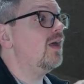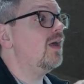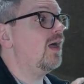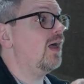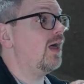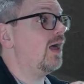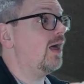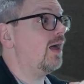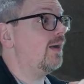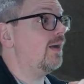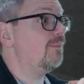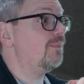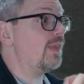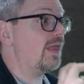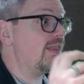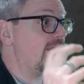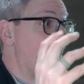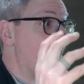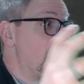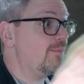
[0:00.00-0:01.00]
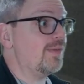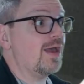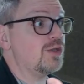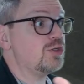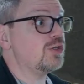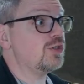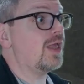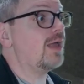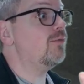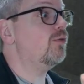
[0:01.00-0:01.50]
And I
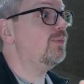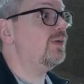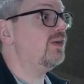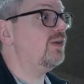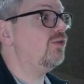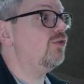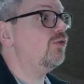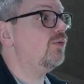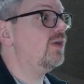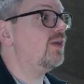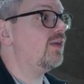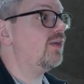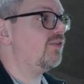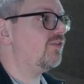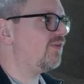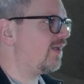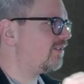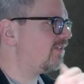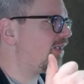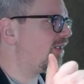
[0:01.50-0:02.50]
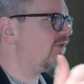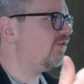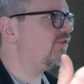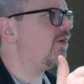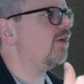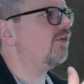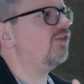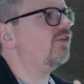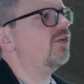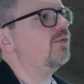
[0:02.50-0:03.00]
imagine I will be doing, in fact, I
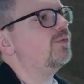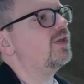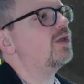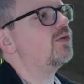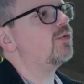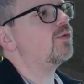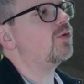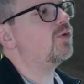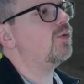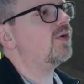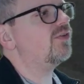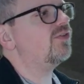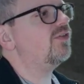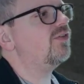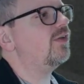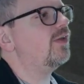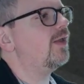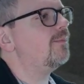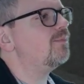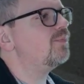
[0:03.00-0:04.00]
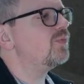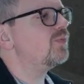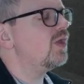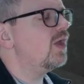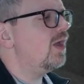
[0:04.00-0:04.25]
saw someone had requested it,